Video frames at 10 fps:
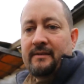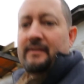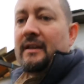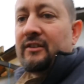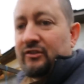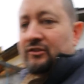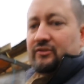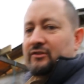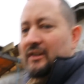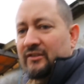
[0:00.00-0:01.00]

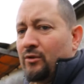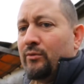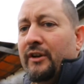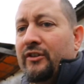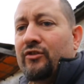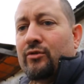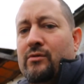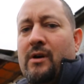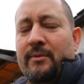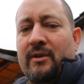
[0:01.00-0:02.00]
There's no reason to
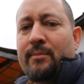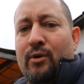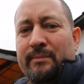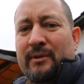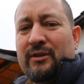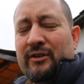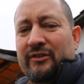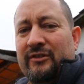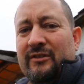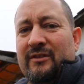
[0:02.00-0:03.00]
go up in the boat,
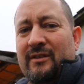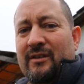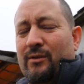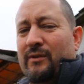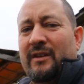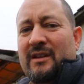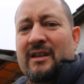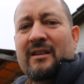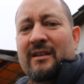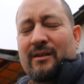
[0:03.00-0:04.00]
because over
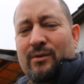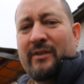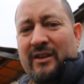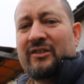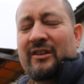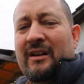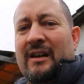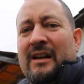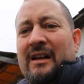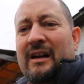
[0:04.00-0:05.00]
this year
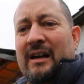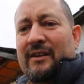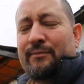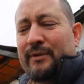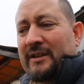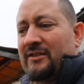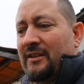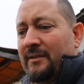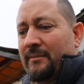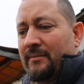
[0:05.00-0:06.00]
I have
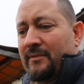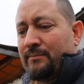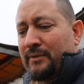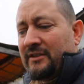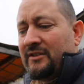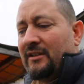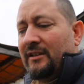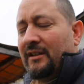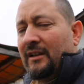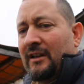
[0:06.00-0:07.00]

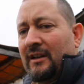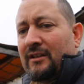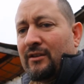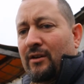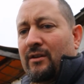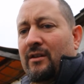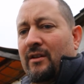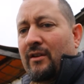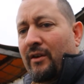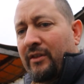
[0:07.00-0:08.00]
practically done
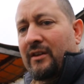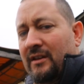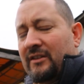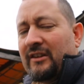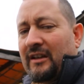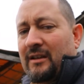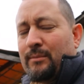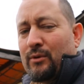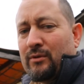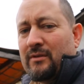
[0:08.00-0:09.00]
nothing inside the
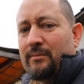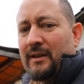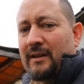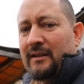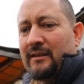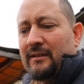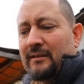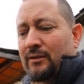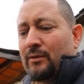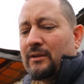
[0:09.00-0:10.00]
boat. My
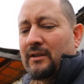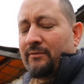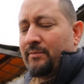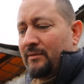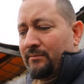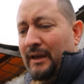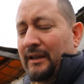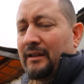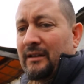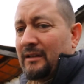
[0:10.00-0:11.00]
daughter have been
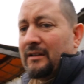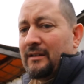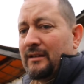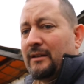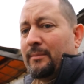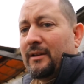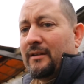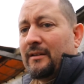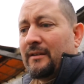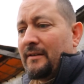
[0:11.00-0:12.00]
painting a little
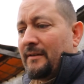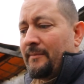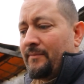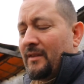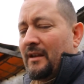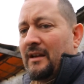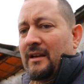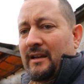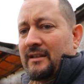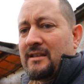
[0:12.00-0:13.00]
bit
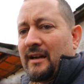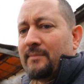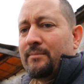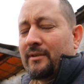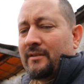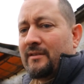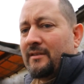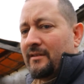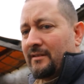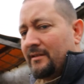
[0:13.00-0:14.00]
inside, but
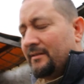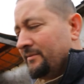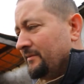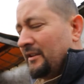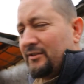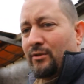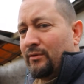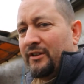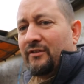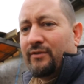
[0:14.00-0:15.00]
there's no
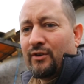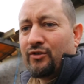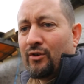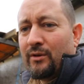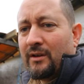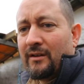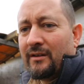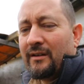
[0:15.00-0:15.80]
reason for showing